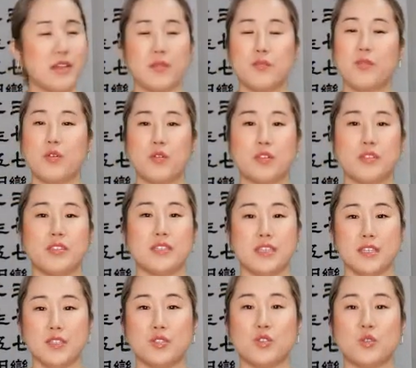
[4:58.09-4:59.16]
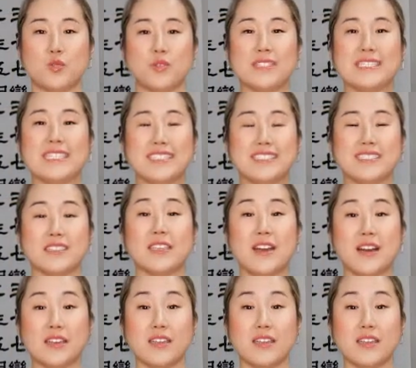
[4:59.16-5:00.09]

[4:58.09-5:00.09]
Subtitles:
important to release gut